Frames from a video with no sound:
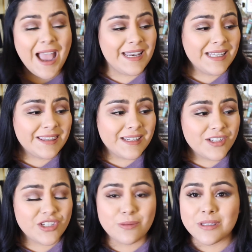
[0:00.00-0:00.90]
I didn't
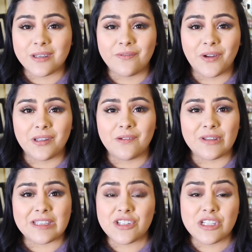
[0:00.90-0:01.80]
think she was gonna fall in love
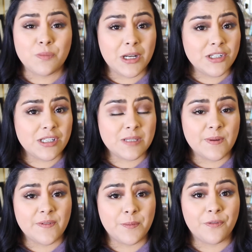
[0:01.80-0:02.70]
with, because she's watched this
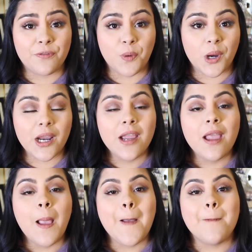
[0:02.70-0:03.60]
movie before,
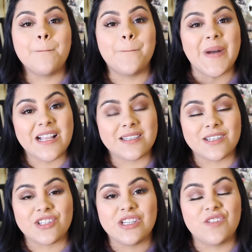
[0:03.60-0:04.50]
but
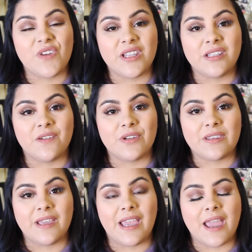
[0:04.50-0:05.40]
she's fell in love
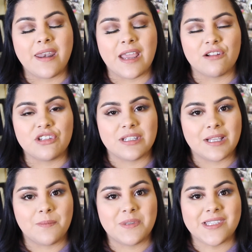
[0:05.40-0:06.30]
with it, and now she's
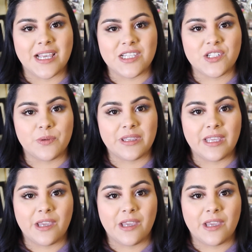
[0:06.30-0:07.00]
obsessed with